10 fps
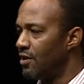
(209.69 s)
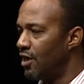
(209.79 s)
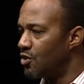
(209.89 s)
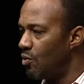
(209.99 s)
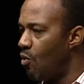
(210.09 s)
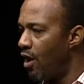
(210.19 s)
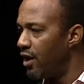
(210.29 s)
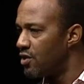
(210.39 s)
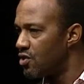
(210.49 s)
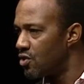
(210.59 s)
because we wanted
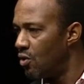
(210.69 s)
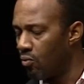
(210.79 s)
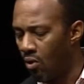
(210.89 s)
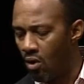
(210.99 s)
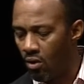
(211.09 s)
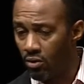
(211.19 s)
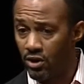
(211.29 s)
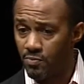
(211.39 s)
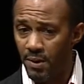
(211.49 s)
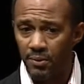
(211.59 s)
it to still roll,
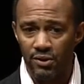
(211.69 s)
because people